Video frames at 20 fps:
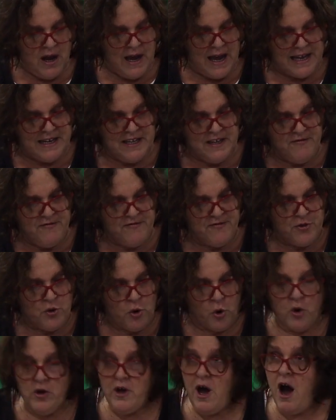And he
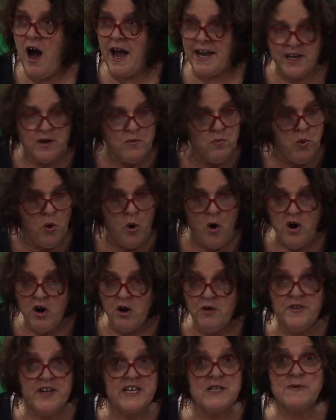thought, I can walk
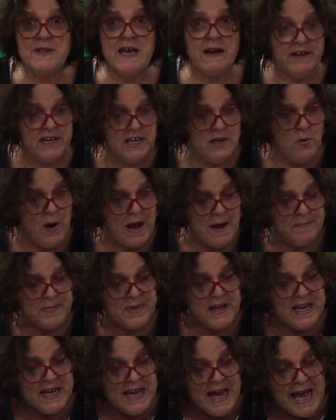on these without getting wet.
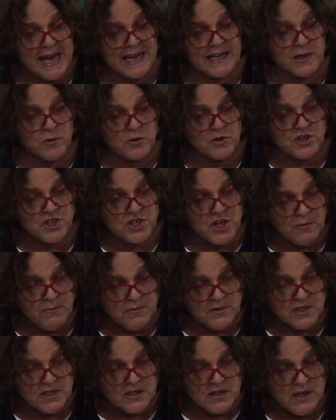And he
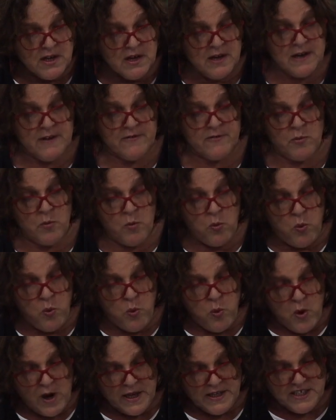jumped from
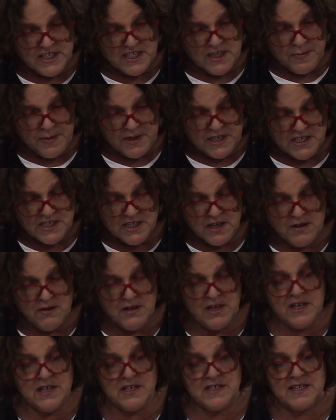one stepping stone
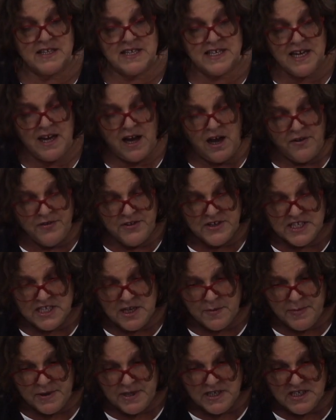to the other
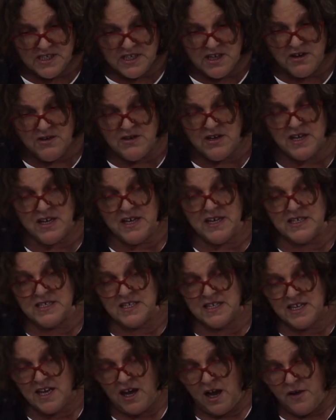stepping stone to
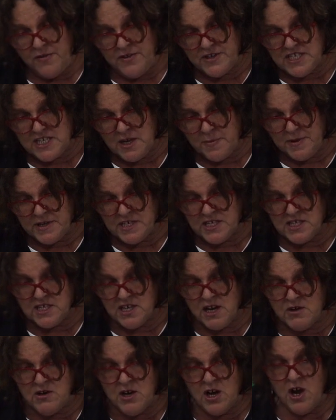the other stepping
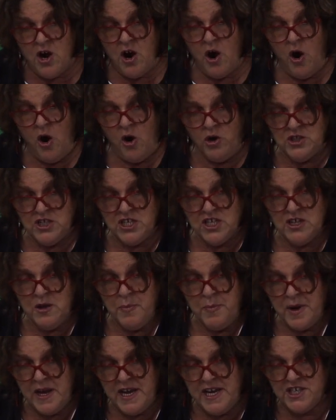stone onto the
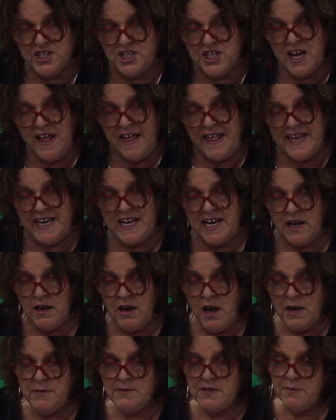beach. He
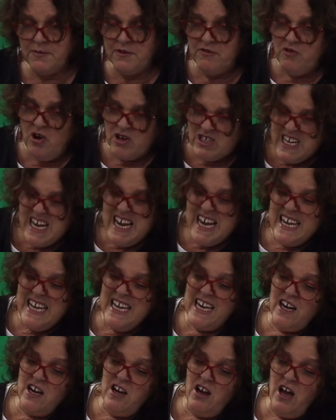climbed up the rocks, he
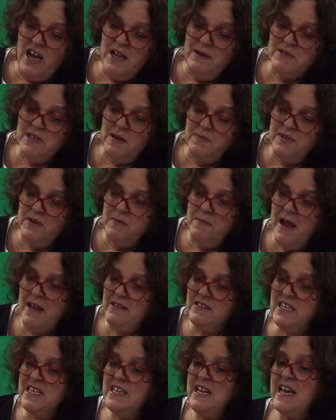climbed up the
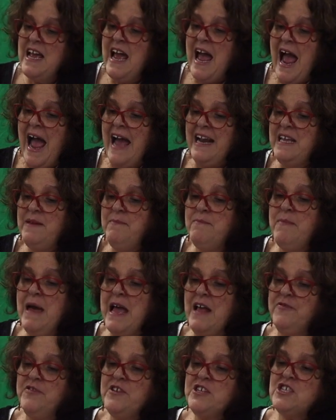mountain, and he
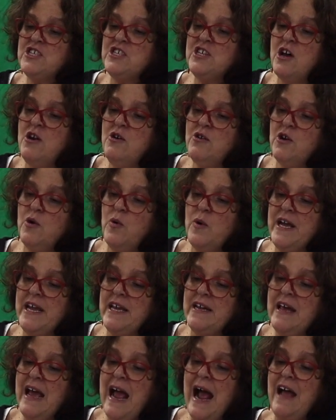met the Snow
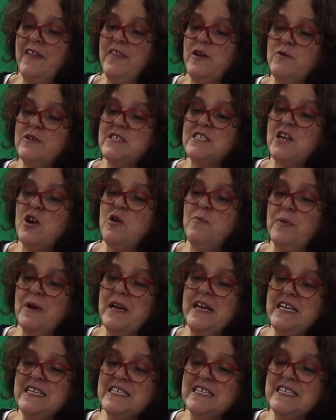Queen. And they were so
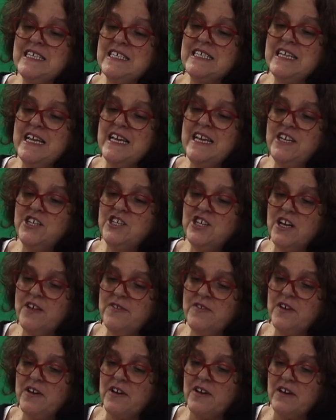pleased to see each
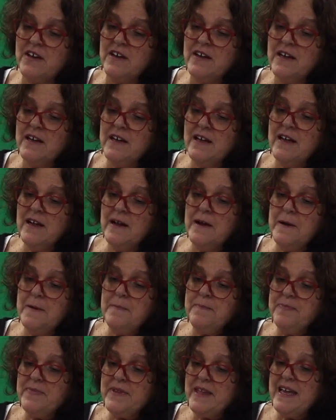other.
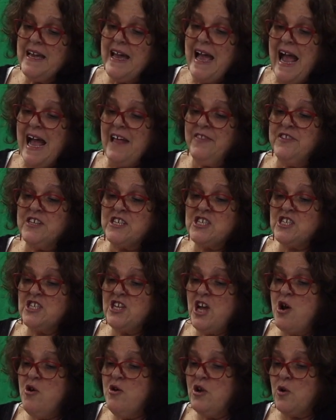And the
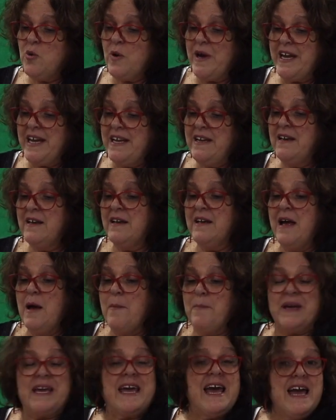Snow Queen
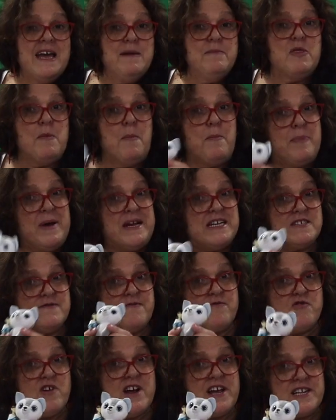became the best
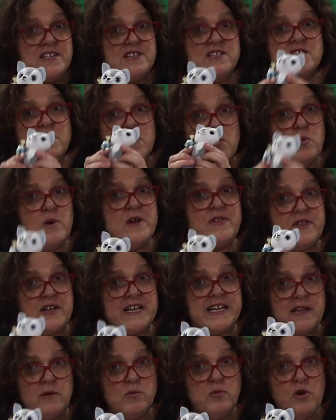friends with the
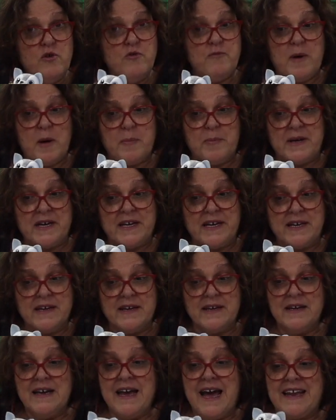little wolf puppy.
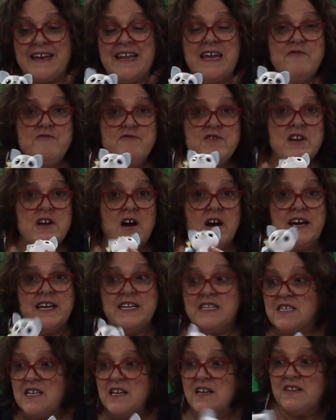And every
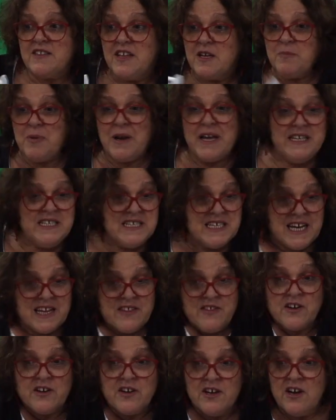night they played
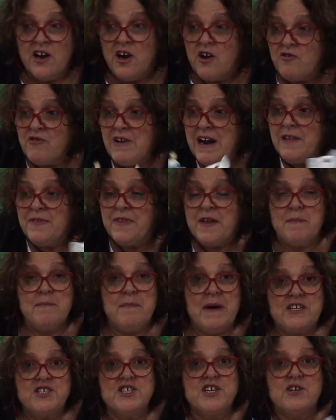together around their
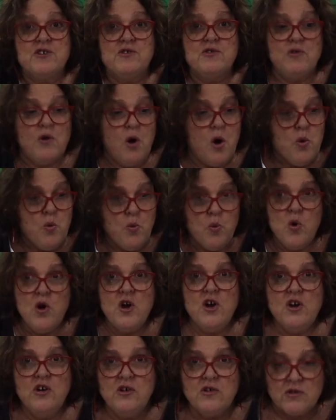magical
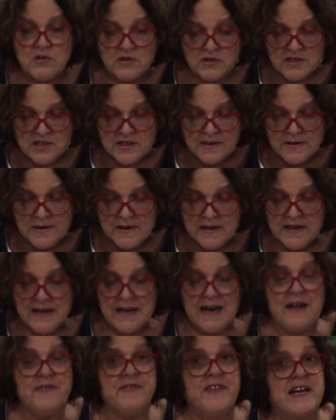world.
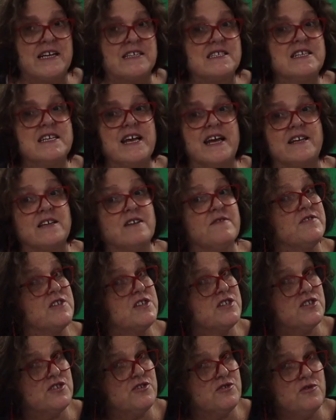And that's the end of the
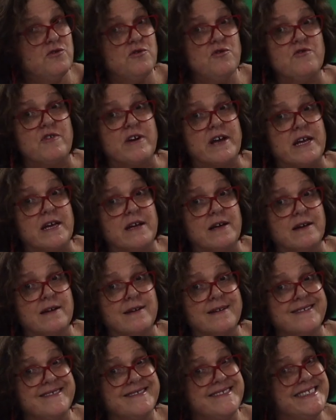story.
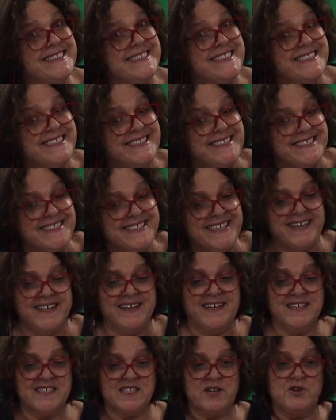
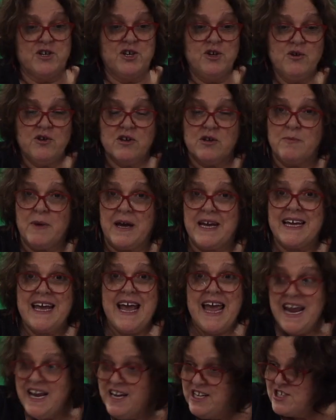So you could make
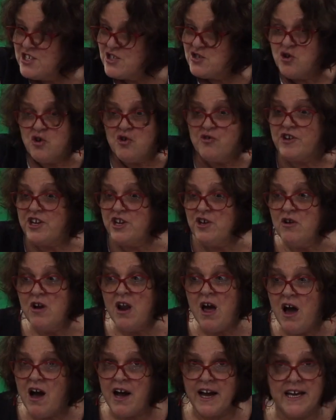any story you
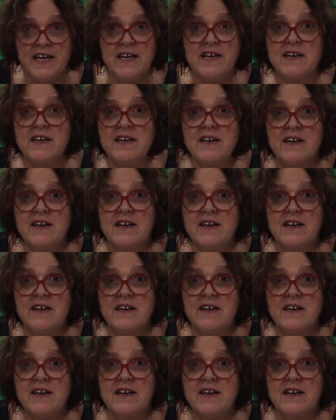like